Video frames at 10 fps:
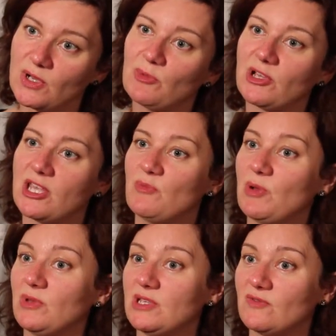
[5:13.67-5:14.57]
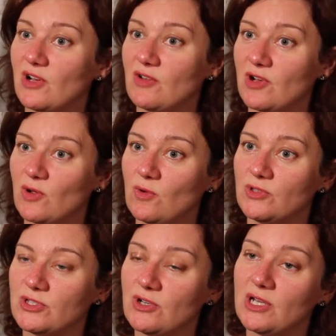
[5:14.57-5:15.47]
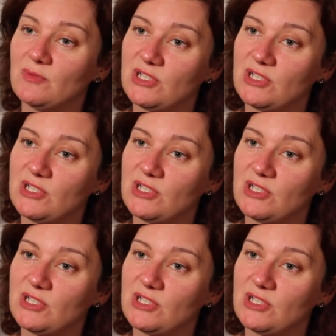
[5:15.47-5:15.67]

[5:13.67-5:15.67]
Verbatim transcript: and I'm looking at men with these very, very old surnames,